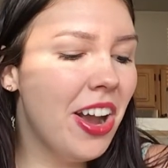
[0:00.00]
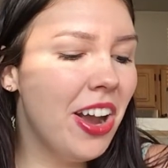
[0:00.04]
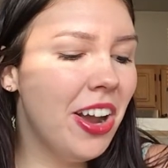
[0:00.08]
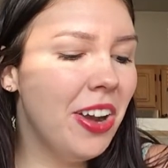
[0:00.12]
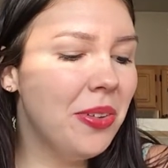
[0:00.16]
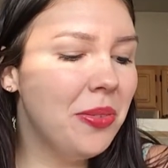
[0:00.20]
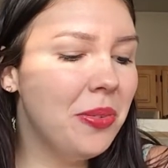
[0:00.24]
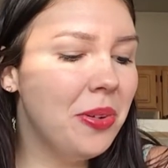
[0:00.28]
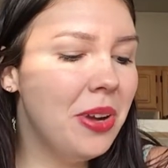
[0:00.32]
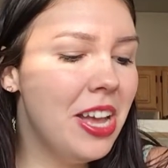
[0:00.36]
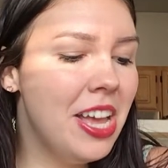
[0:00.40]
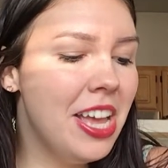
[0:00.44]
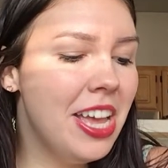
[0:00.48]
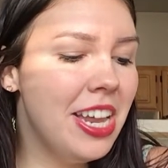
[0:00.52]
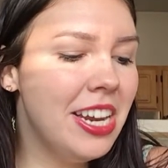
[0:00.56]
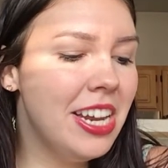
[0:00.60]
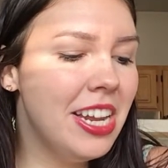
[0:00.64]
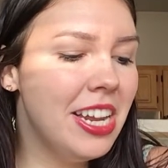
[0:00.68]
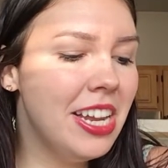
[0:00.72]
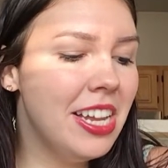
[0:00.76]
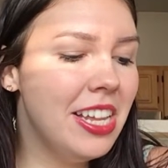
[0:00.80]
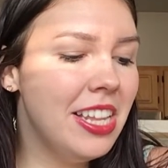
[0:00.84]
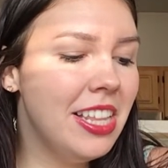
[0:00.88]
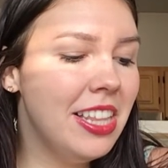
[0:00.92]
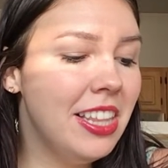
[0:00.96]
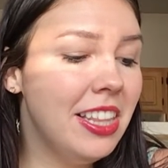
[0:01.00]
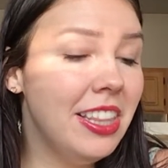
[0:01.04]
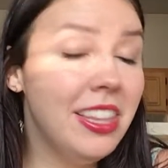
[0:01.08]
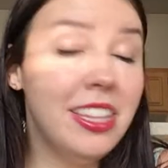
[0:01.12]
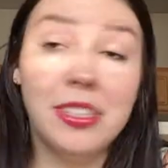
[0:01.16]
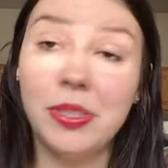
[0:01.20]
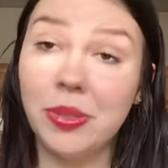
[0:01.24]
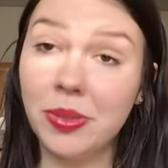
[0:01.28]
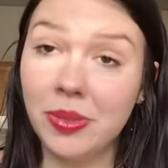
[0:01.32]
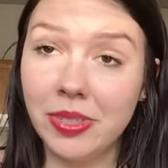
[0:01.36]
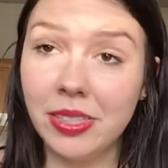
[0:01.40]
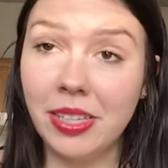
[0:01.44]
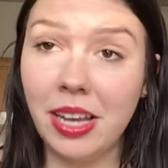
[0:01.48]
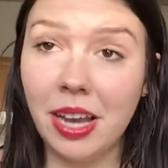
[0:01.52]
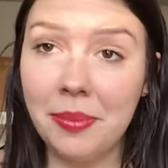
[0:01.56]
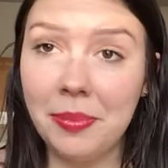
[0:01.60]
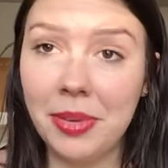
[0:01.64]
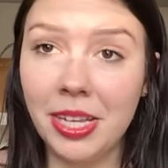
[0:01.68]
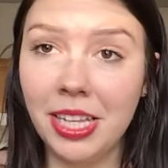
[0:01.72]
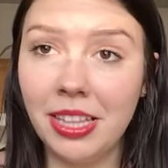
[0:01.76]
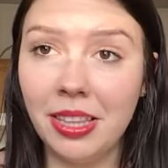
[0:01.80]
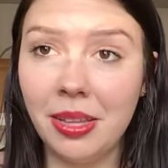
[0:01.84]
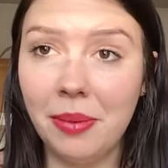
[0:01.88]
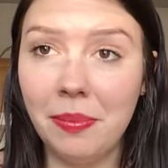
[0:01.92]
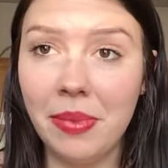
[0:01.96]
when this was coming
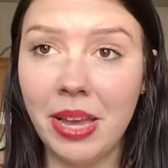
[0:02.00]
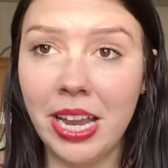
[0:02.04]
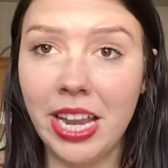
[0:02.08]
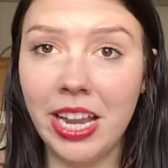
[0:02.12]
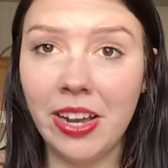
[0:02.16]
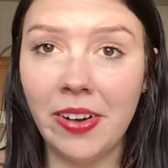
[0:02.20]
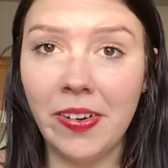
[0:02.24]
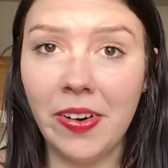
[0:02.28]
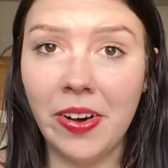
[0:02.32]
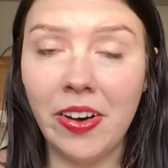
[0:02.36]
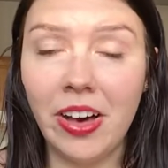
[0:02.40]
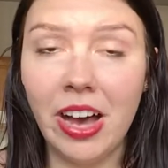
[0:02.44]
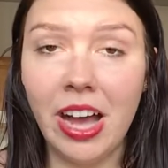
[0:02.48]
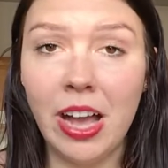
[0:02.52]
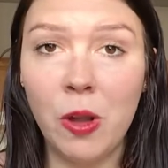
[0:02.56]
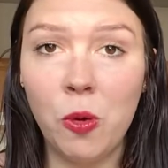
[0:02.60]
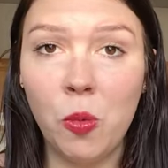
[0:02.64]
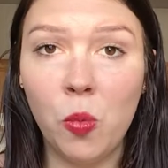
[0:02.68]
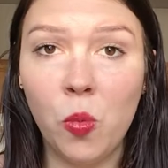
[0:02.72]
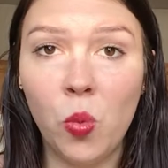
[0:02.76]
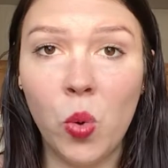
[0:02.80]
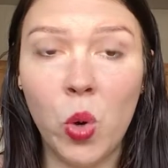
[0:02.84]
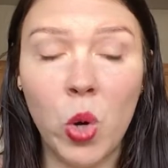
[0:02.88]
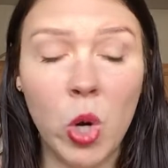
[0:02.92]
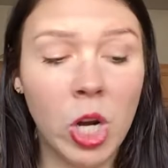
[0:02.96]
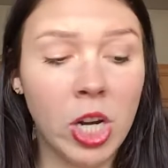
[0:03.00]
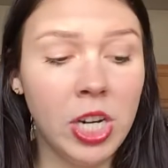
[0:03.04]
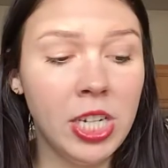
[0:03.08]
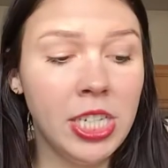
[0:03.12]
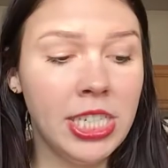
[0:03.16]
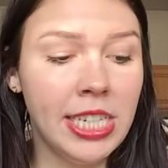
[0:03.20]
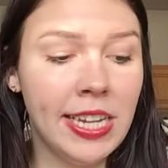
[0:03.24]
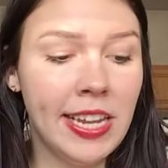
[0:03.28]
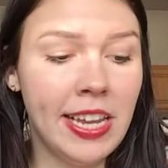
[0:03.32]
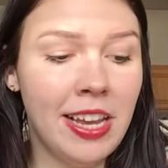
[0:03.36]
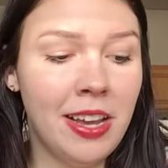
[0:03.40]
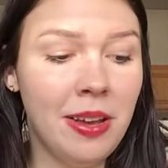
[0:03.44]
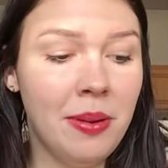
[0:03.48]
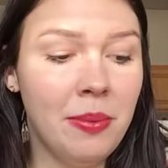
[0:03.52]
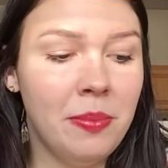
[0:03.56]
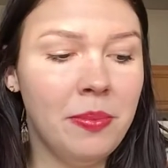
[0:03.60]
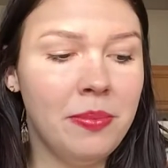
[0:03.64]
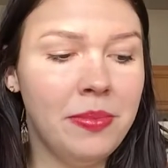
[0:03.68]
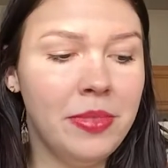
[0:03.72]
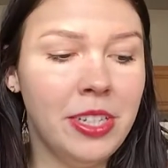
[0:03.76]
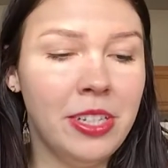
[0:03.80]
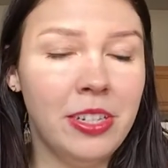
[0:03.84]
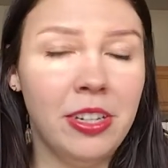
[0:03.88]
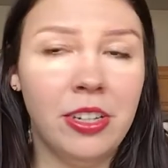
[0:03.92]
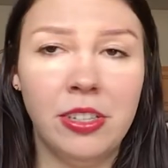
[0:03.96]
in the mail, I warned him,
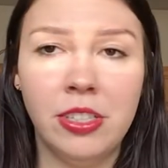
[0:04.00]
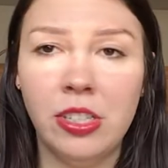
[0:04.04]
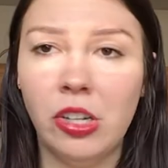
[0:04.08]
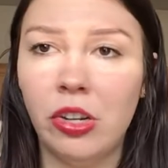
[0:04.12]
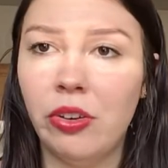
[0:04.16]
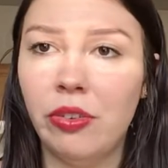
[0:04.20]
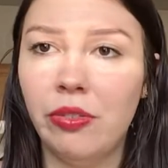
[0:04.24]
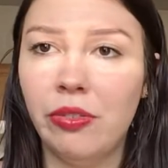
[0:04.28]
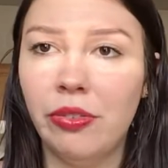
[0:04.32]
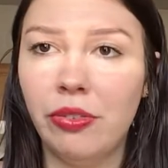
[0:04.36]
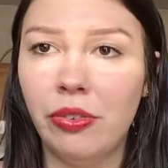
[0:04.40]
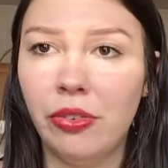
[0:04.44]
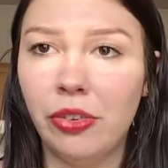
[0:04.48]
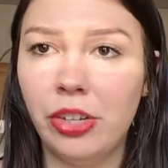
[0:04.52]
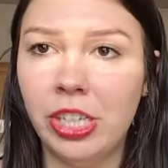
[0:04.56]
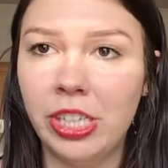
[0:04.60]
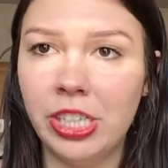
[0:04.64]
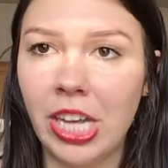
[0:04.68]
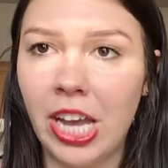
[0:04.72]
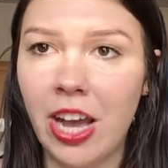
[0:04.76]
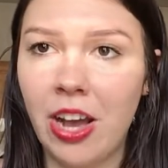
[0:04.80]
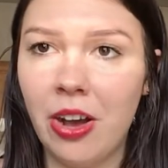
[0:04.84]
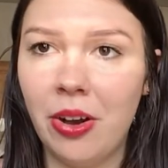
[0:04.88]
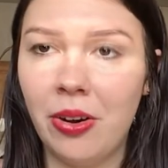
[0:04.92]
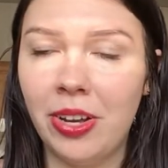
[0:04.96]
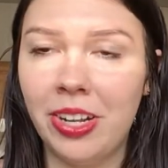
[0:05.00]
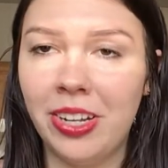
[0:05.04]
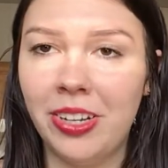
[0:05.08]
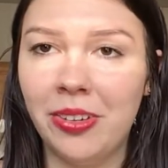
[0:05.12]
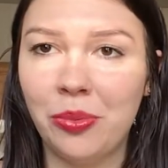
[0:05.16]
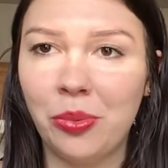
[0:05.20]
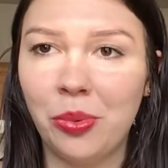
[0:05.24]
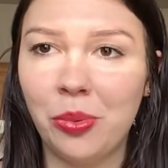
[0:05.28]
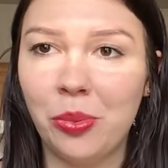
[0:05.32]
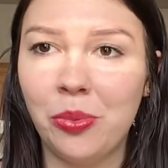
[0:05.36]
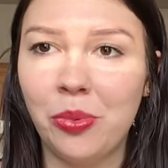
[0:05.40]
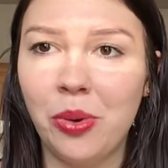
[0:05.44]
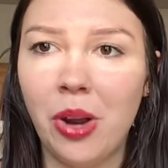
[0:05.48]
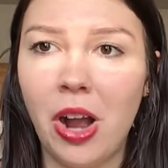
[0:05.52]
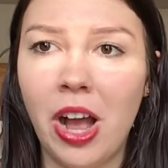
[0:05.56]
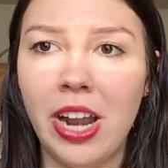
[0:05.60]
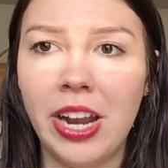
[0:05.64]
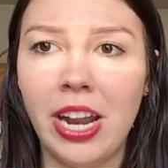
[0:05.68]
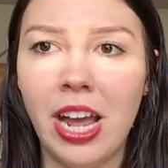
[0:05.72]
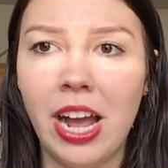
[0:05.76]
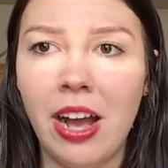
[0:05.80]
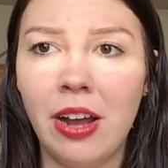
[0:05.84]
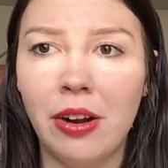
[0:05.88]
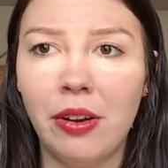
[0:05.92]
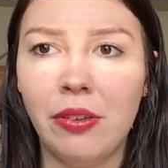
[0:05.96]
you know, don't freak out and run
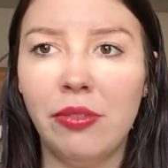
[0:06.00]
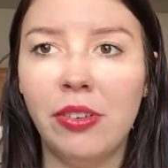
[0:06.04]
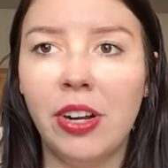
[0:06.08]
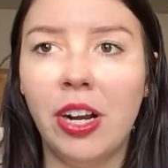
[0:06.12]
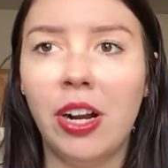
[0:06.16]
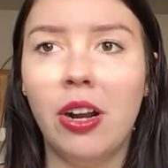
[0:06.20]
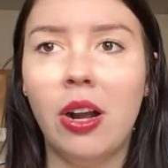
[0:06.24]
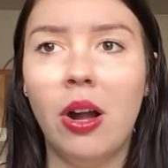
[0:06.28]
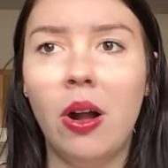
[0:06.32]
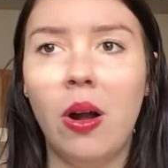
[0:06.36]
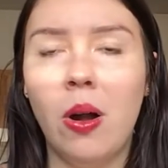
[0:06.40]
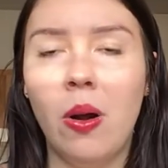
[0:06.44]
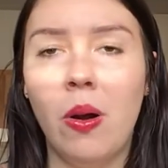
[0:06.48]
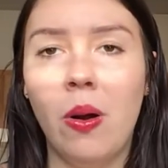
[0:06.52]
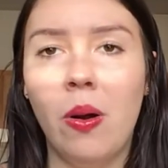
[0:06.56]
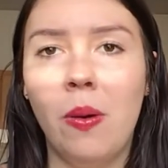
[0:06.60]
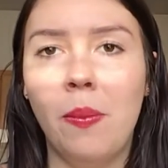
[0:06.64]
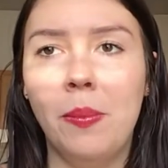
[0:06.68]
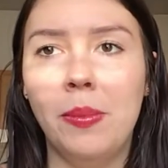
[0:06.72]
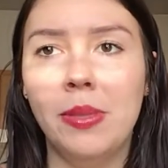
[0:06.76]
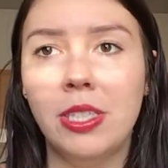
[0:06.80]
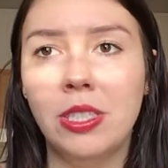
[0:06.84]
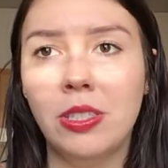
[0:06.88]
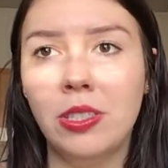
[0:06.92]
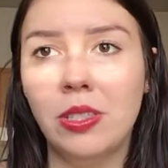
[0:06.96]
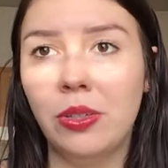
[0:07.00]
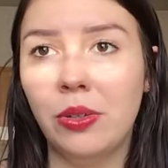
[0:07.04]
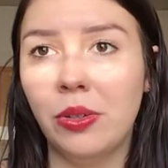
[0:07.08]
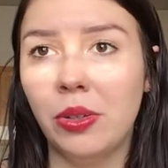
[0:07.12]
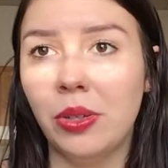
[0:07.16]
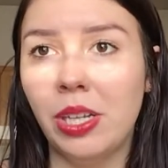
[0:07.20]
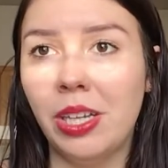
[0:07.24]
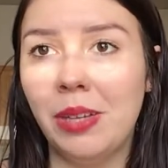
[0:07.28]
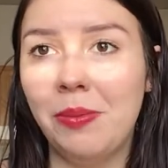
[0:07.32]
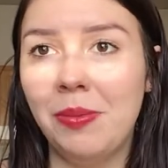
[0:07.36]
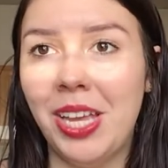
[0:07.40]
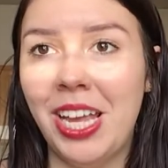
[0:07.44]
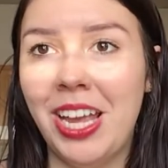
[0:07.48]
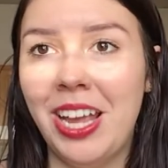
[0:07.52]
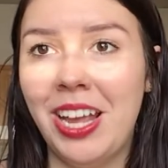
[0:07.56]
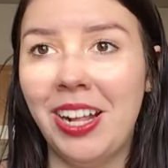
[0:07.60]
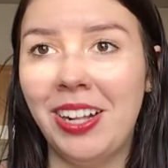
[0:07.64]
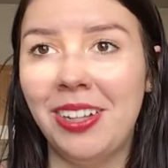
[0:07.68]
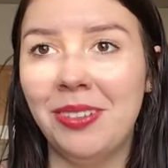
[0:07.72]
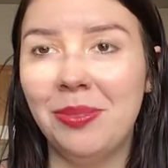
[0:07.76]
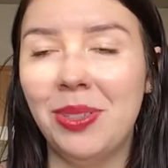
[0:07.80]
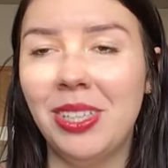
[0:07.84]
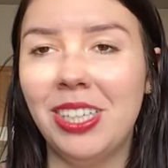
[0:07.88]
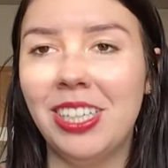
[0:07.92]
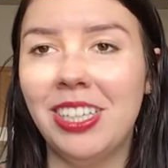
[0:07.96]
out of our home
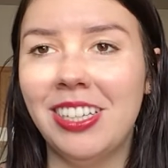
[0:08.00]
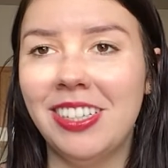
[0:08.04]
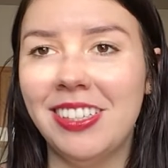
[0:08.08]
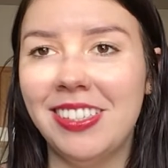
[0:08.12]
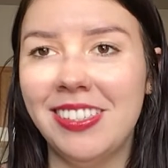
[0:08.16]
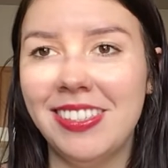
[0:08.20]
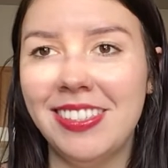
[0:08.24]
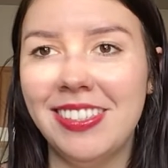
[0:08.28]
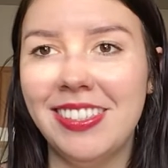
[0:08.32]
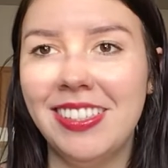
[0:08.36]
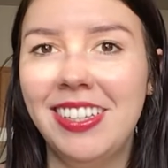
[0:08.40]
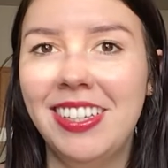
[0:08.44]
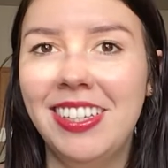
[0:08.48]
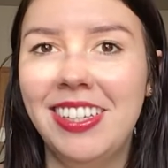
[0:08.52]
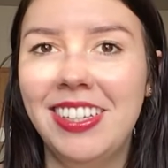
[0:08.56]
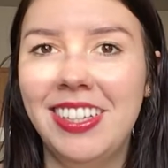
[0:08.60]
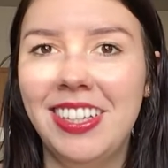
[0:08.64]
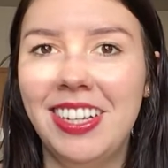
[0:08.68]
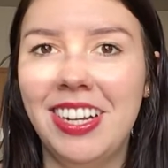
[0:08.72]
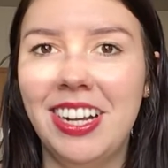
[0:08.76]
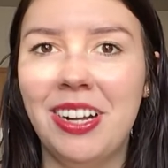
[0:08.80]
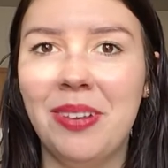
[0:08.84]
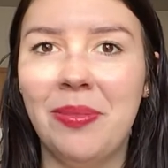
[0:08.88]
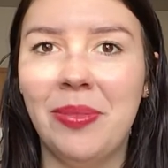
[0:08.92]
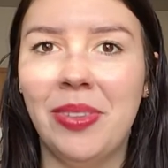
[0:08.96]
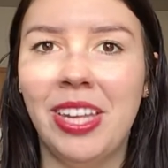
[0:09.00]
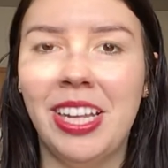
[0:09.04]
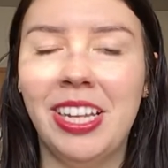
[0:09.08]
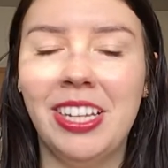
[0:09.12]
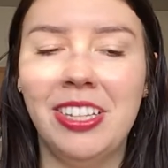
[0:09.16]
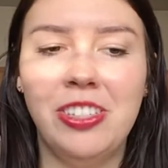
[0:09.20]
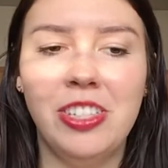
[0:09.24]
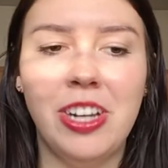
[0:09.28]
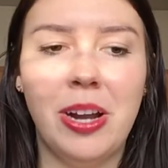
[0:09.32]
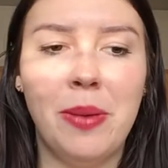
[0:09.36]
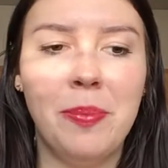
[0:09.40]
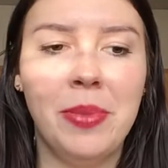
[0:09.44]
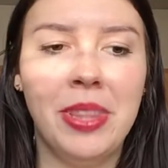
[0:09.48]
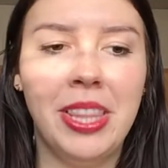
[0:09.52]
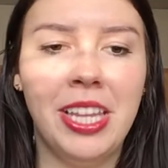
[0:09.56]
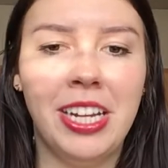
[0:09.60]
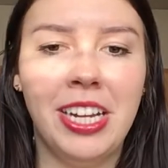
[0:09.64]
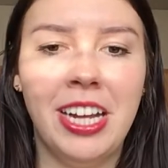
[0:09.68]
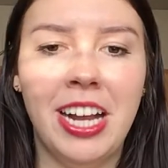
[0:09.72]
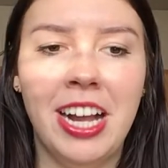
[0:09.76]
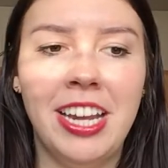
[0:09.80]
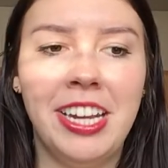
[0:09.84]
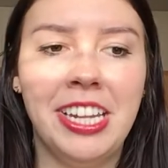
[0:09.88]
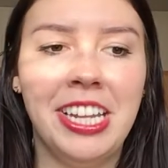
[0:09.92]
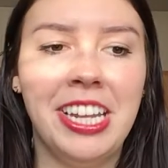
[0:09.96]
screaming because I'm like jumping the
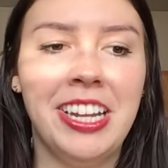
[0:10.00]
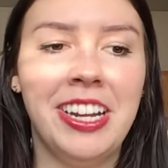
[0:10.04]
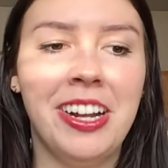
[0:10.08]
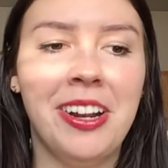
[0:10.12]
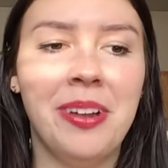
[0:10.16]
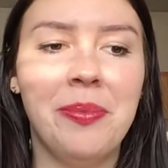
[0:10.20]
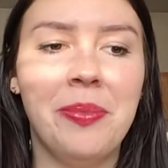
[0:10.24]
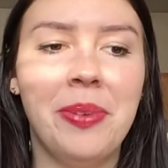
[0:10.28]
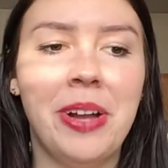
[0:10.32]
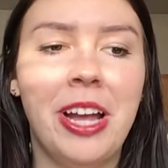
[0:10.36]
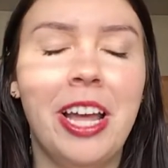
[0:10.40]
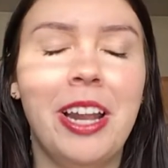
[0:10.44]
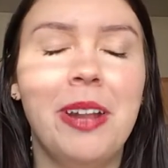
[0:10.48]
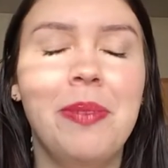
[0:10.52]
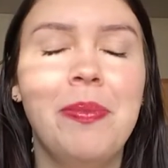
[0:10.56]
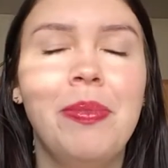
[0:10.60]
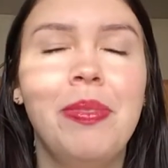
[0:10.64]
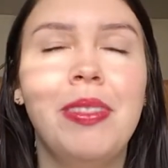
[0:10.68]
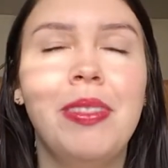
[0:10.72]
gun here, but